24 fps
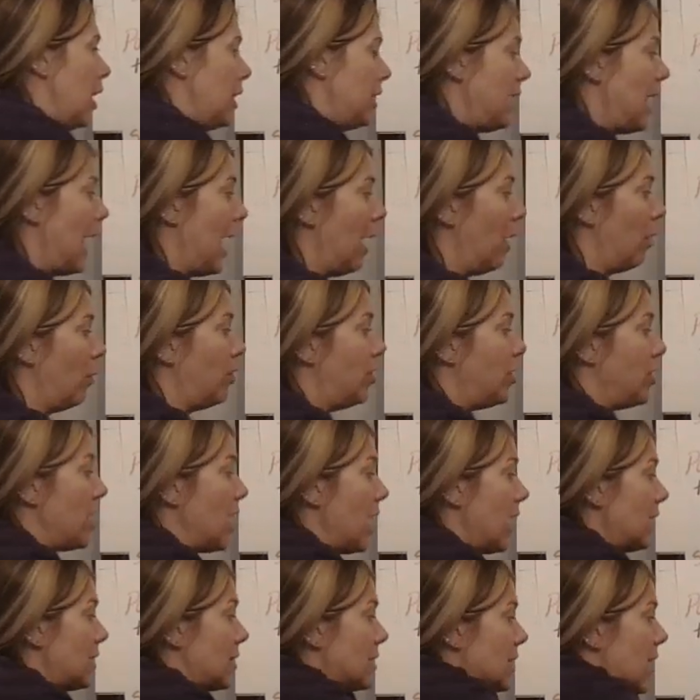Now,
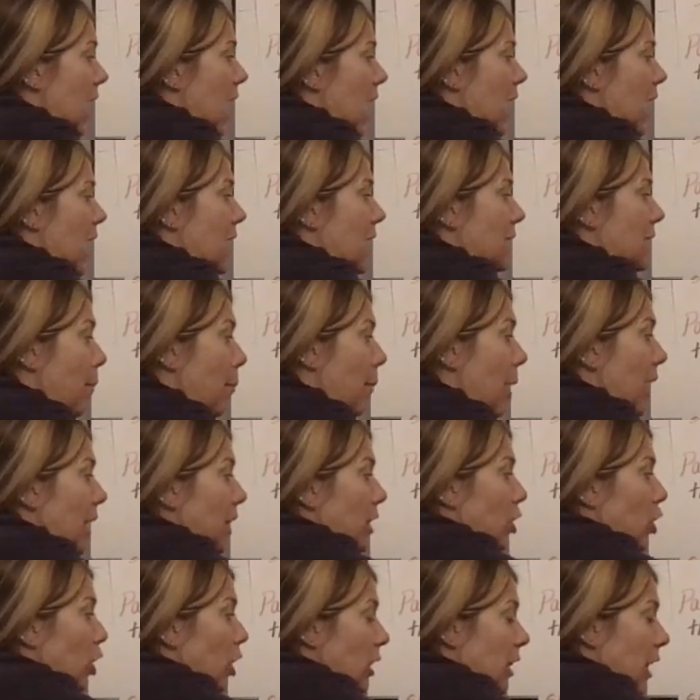these lines, they might
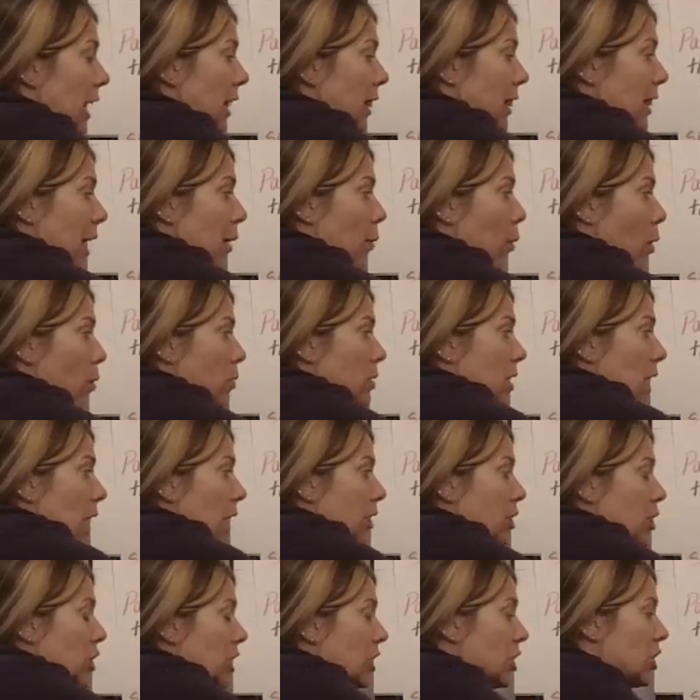look like they won't
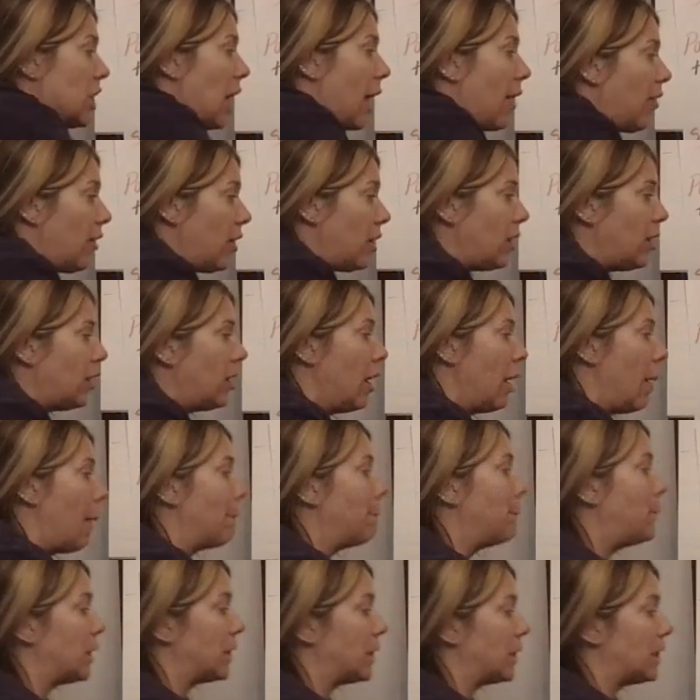touch each other,
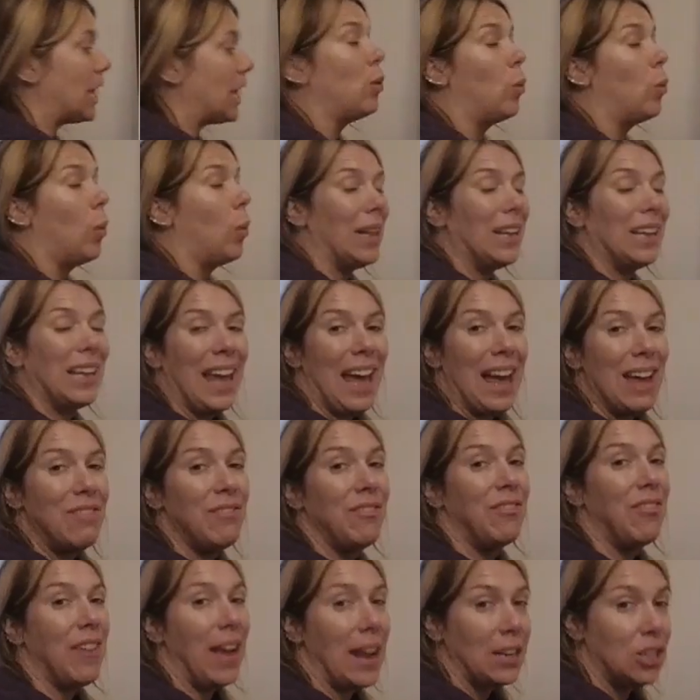but they will
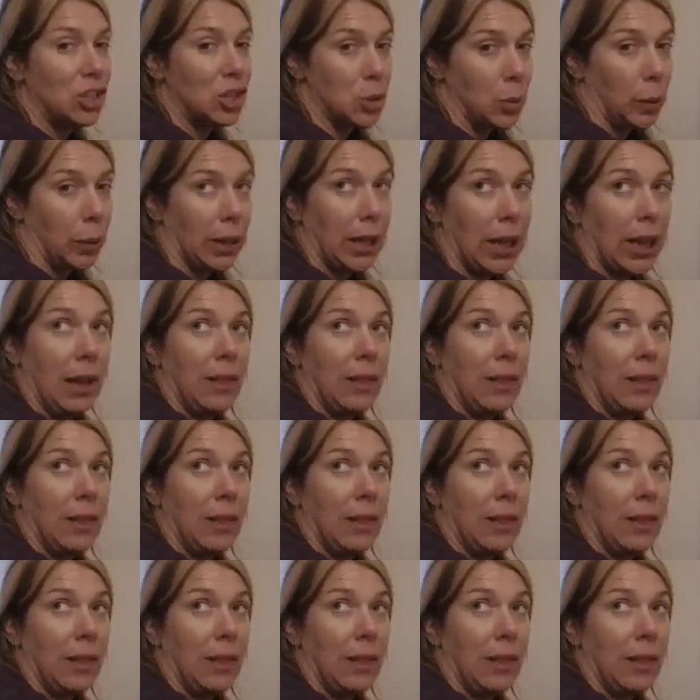eventually.